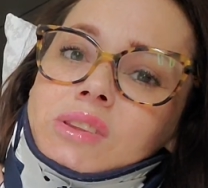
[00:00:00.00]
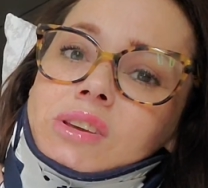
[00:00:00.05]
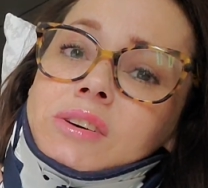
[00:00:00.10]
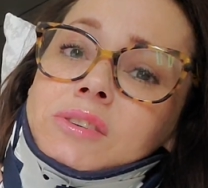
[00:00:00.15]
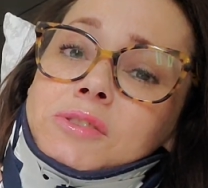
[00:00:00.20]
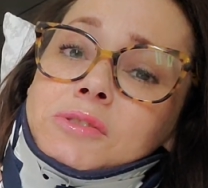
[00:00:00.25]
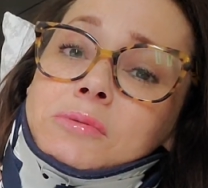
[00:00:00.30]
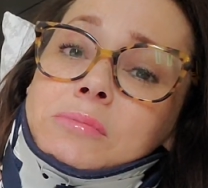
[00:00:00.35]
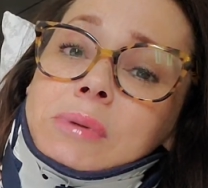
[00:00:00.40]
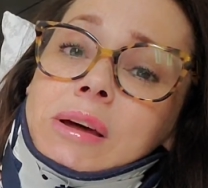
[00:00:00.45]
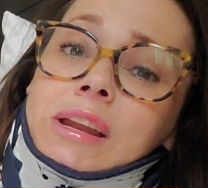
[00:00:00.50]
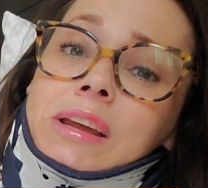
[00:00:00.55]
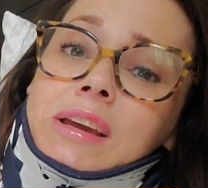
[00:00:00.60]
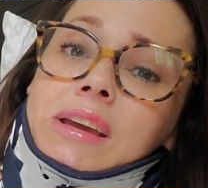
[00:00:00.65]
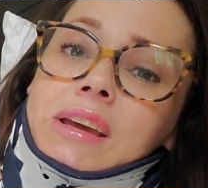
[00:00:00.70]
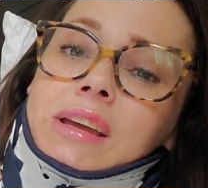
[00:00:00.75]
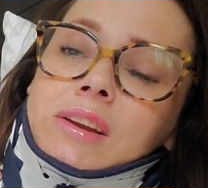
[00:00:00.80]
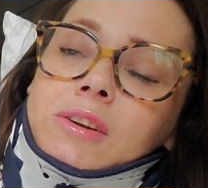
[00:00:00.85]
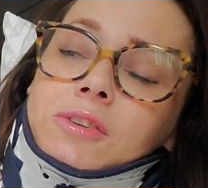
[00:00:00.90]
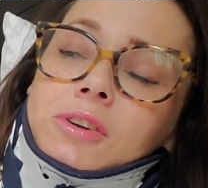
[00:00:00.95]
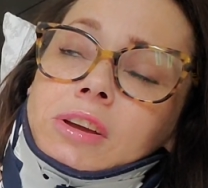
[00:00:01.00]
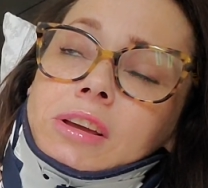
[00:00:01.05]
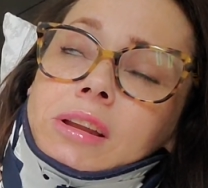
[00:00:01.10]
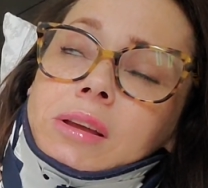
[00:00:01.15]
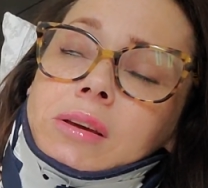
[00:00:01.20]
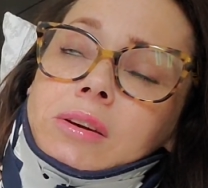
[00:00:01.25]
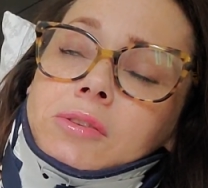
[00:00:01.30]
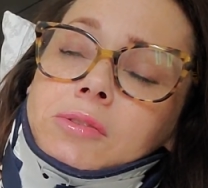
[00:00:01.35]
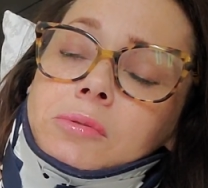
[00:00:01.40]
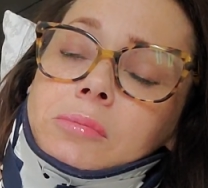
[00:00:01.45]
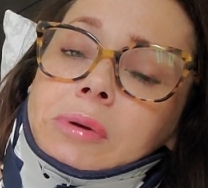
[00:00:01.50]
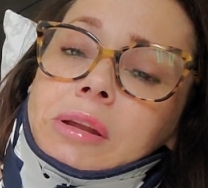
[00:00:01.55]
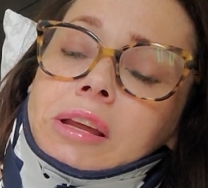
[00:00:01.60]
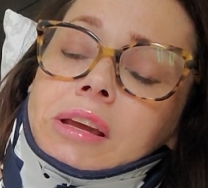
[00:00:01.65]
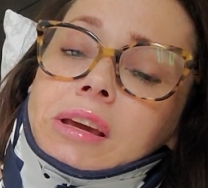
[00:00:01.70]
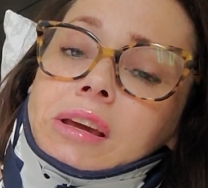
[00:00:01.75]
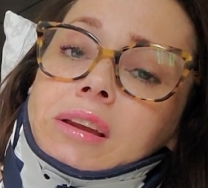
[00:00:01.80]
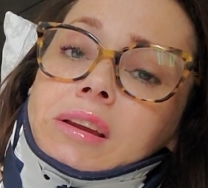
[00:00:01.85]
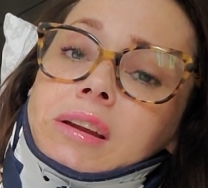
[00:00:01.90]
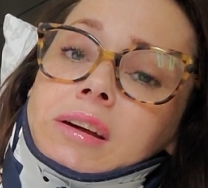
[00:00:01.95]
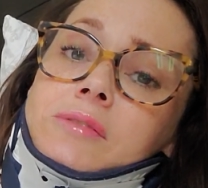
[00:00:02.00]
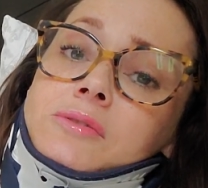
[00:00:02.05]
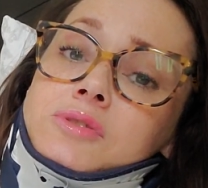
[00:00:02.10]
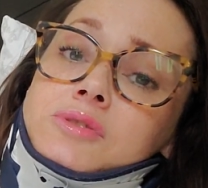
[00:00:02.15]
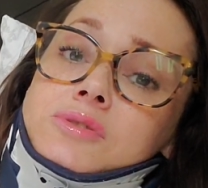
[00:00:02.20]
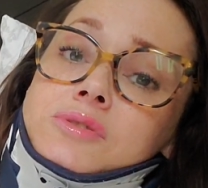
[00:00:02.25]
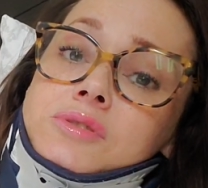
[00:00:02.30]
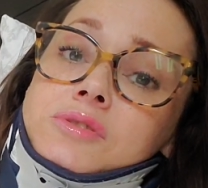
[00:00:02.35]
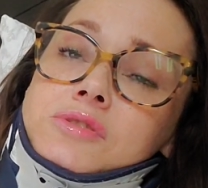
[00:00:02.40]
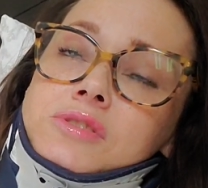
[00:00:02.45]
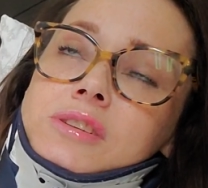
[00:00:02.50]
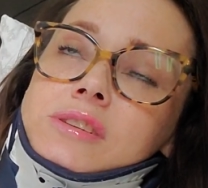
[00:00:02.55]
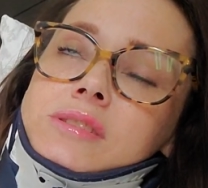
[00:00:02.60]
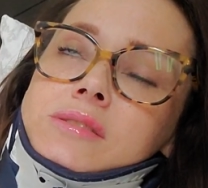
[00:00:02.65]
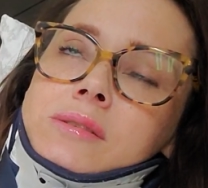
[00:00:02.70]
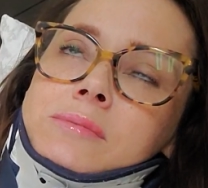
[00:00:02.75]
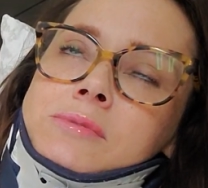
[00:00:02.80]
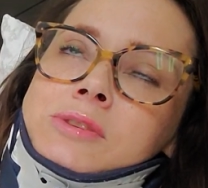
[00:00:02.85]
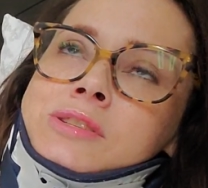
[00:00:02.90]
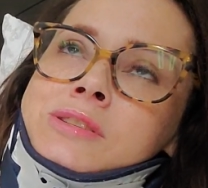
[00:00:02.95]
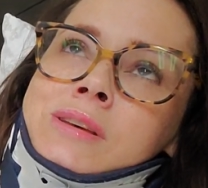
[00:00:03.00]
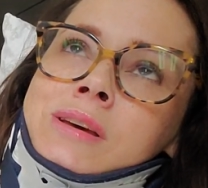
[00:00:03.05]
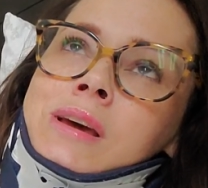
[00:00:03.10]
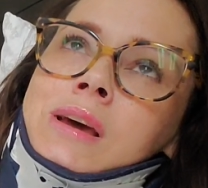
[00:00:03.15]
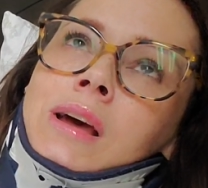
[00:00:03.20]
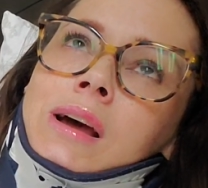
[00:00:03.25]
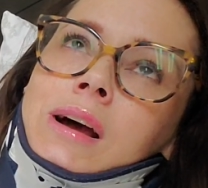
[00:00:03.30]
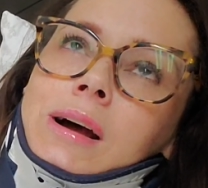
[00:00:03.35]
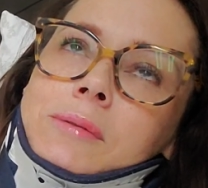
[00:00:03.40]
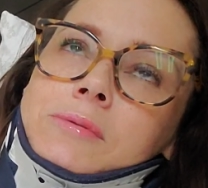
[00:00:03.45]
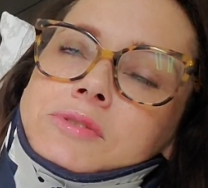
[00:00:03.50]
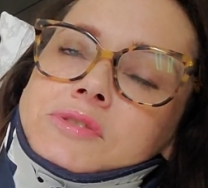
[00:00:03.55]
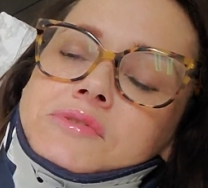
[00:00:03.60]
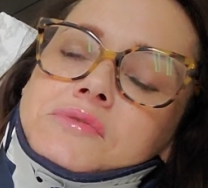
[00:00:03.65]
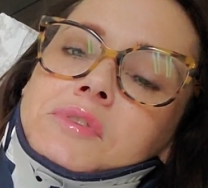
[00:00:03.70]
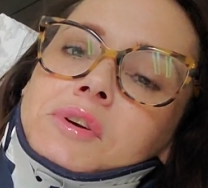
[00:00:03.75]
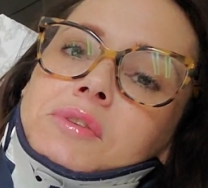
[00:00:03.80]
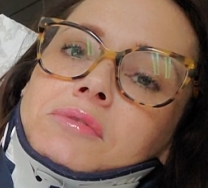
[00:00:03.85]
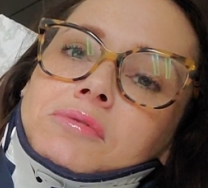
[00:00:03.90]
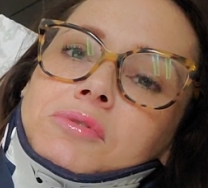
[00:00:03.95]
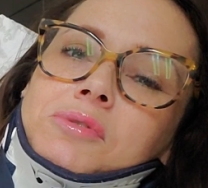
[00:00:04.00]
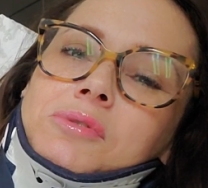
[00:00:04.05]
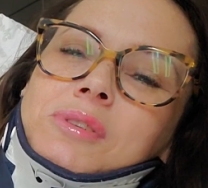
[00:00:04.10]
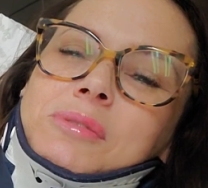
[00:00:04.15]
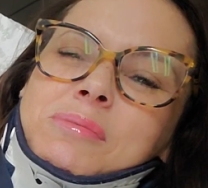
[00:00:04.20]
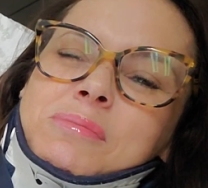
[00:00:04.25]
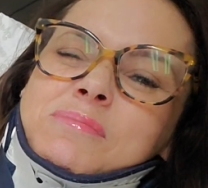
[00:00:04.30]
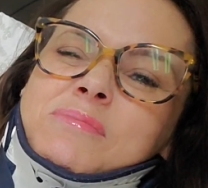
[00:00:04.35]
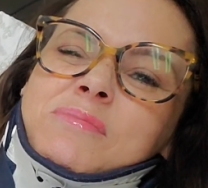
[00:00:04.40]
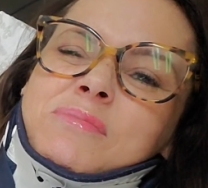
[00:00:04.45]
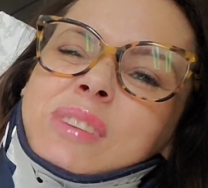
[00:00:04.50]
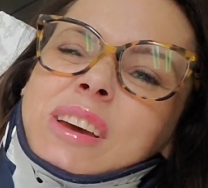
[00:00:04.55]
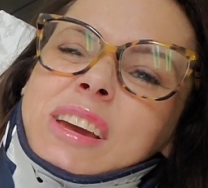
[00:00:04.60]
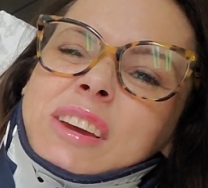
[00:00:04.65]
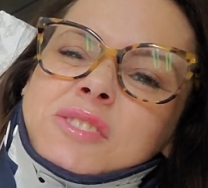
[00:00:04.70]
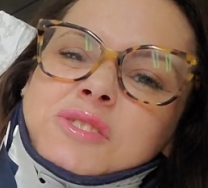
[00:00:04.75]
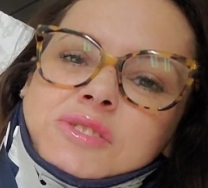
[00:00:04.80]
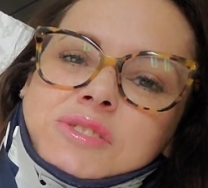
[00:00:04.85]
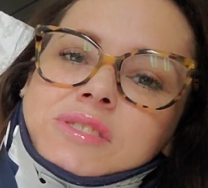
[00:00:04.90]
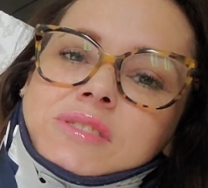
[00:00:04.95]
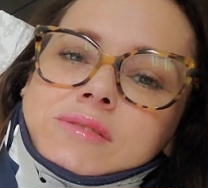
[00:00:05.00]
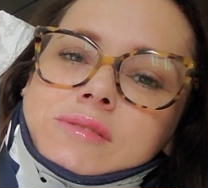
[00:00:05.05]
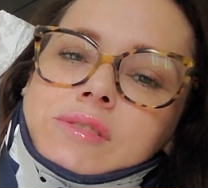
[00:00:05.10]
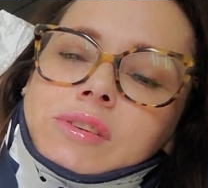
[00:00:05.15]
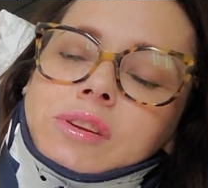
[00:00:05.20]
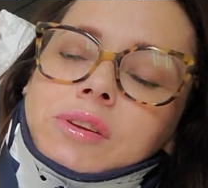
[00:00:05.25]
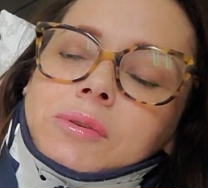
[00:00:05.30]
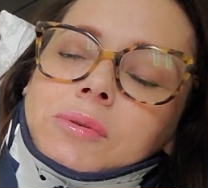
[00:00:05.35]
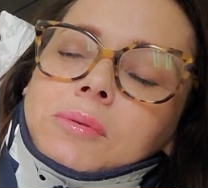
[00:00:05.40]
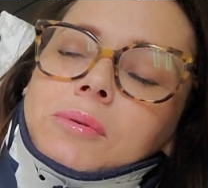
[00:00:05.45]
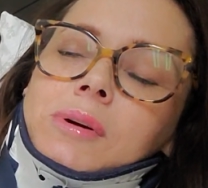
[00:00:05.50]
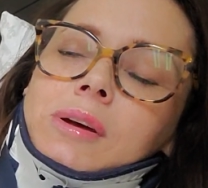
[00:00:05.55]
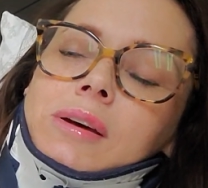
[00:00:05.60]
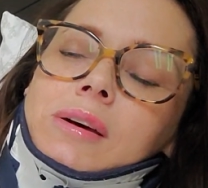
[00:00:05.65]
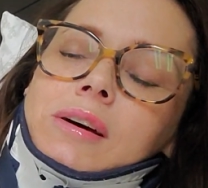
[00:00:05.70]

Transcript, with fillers: under medicated or getting under medicated after surgery. So I'm just, I'm just fearful, anxious, you know.